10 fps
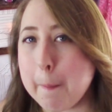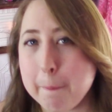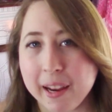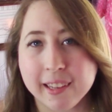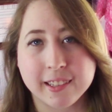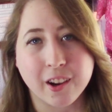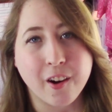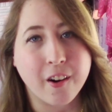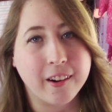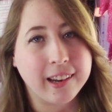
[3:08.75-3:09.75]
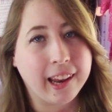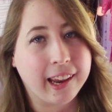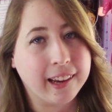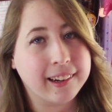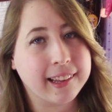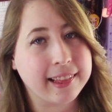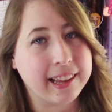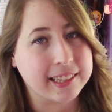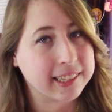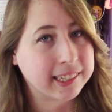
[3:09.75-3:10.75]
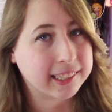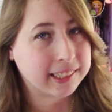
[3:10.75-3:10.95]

based on a classic?